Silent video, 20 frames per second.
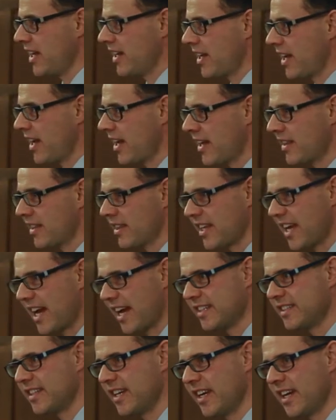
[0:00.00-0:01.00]
and the
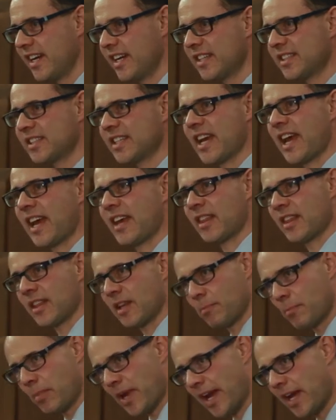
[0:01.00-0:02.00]
ideas and
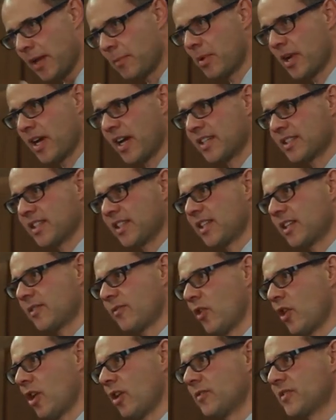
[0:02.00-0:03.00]
the paper as it
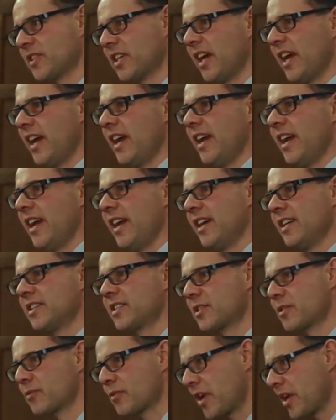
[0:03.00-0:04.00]
evolves
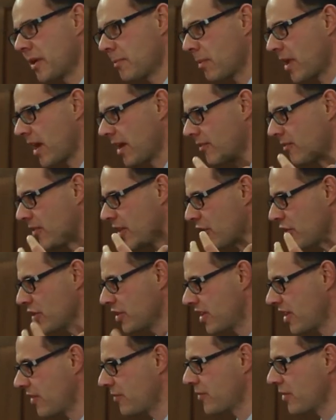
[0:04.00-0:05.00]
is screened by very
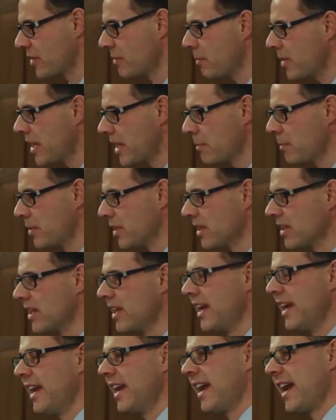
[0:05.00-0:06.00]
different people.
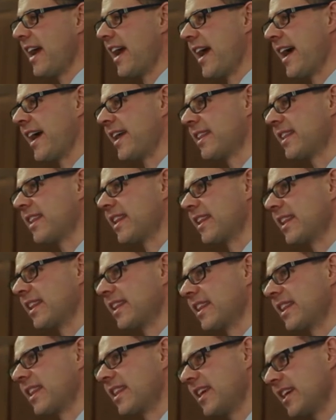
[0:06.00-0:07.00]
And
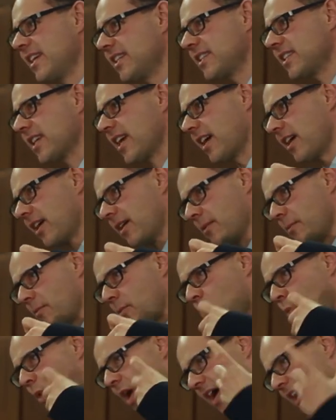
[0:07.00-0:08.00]
this
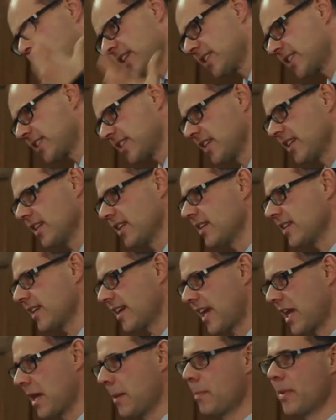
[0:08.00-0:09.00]
while still
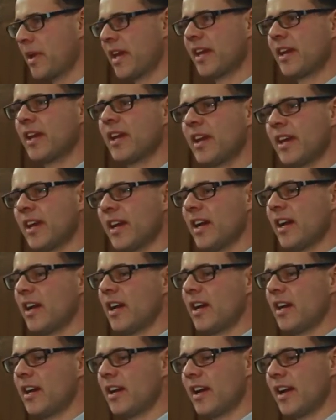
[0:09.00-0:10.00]
keeping
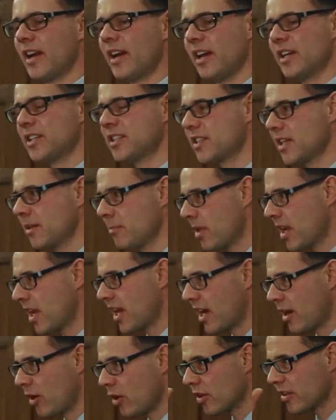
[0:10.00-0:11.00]
a
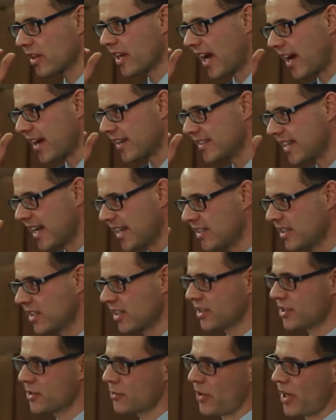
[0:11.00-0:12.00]
similar or the
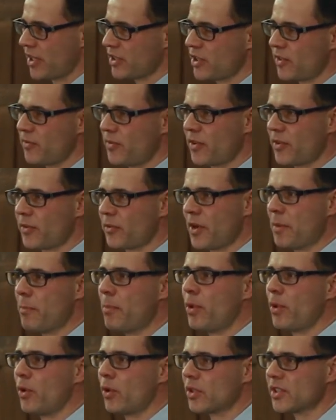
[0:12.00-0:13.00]
identical structure for the
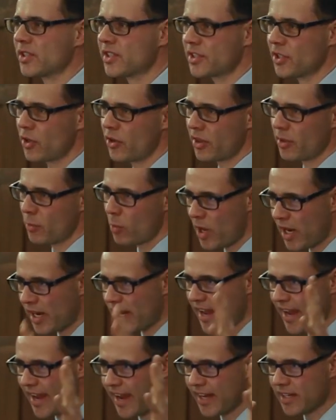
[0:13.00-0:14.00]
reports. So on the one
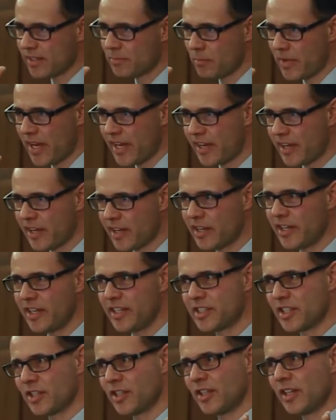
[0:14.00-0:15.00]
hand, making it
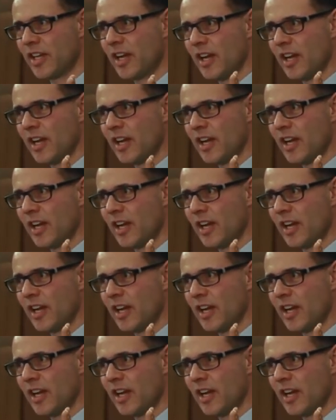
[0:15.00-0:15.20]
easy